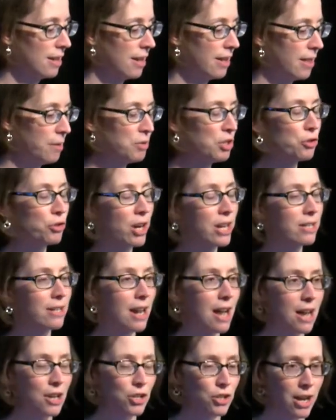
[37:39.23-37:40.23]
And then we trained
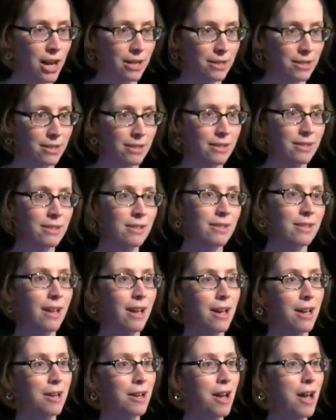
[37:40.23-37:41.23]
contractors uh,
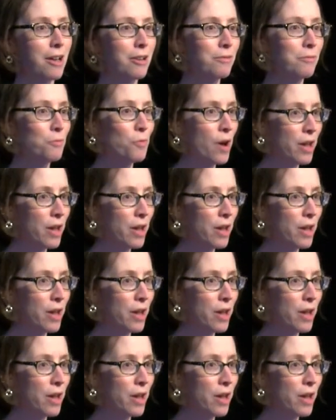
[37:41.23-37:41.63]
on